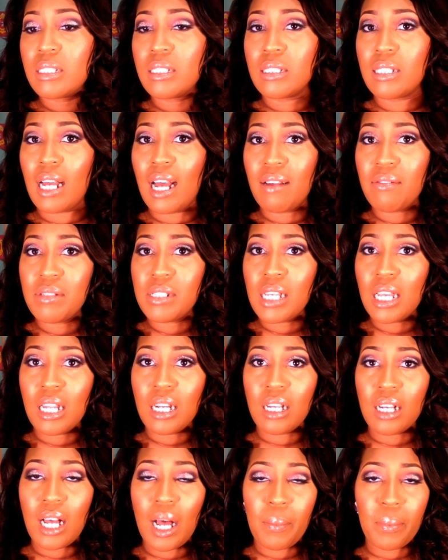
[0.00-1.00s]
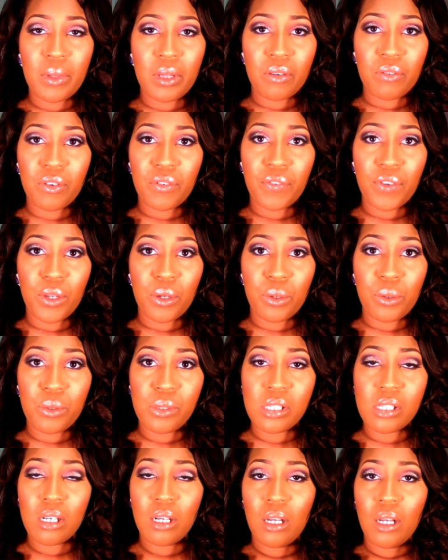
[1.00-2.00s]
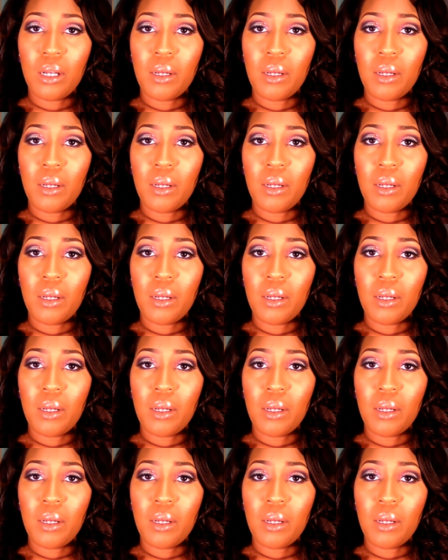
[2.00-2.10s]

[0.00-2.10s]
I've seen a couple of reviews,